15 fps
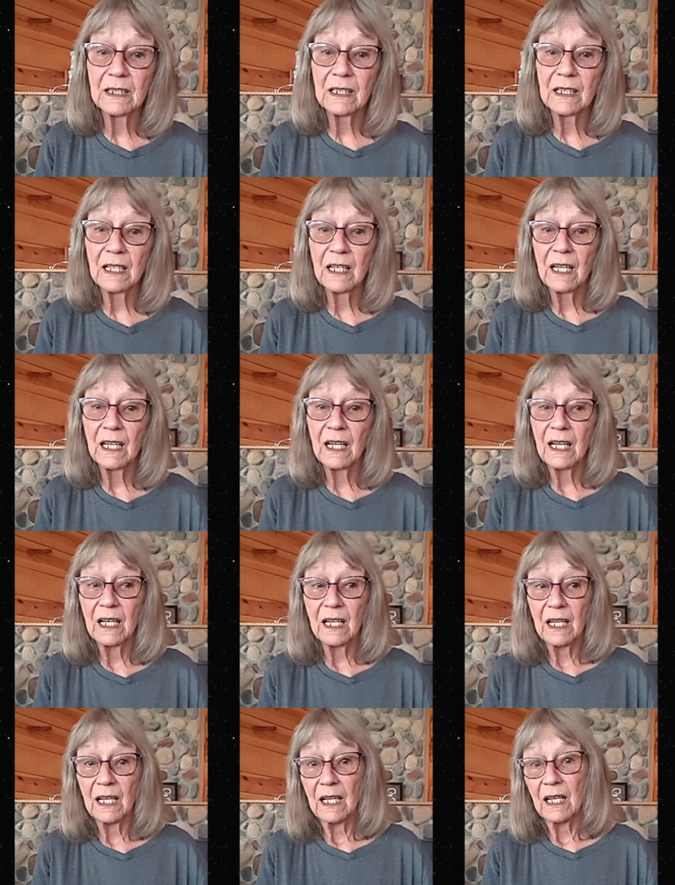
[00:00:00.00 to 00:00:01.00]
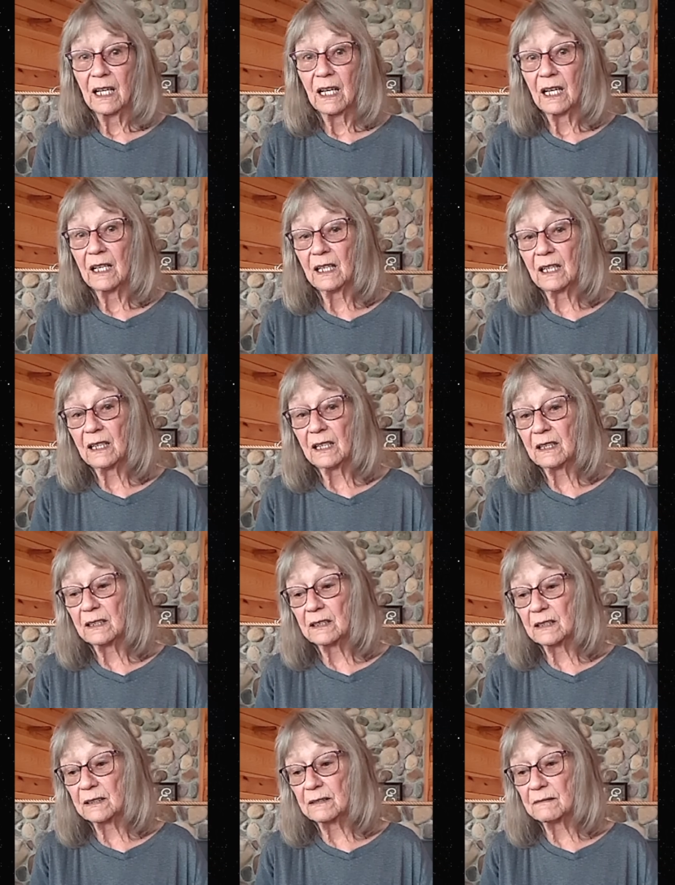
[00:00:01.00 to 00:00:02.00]

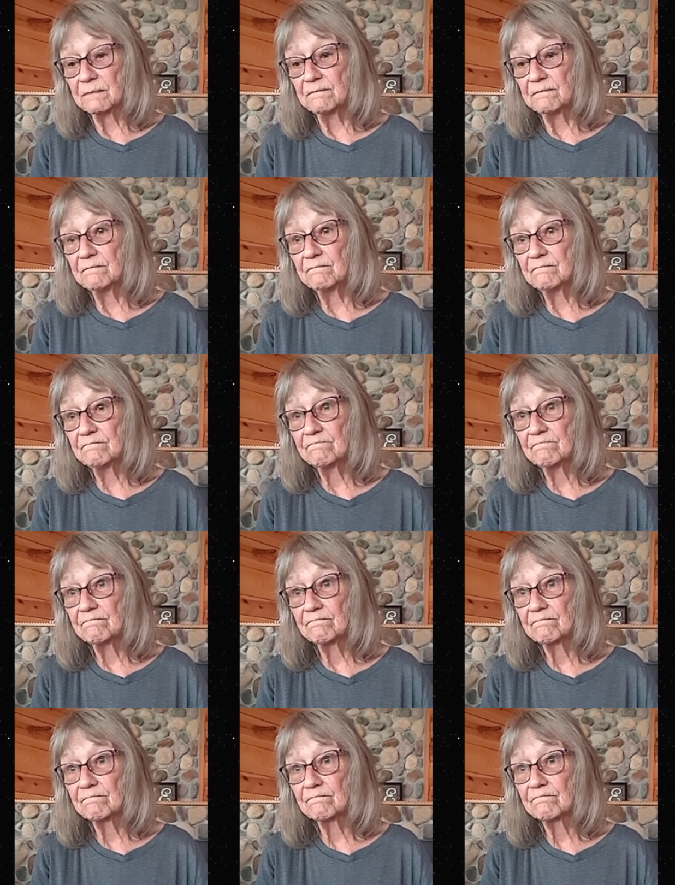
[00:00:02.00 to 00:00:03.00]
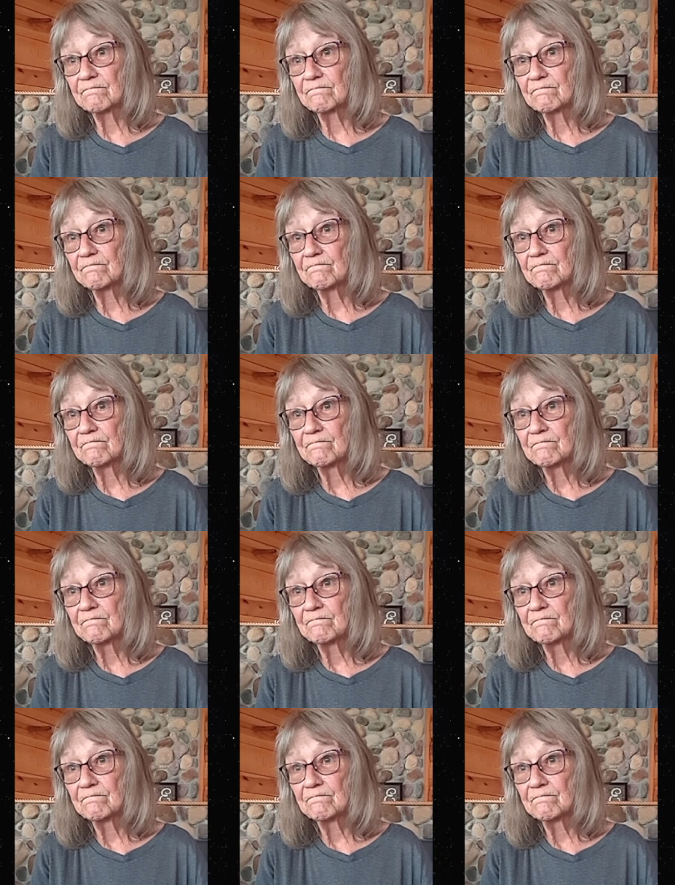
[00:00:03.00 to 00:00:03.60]
No one is speaking in this clip.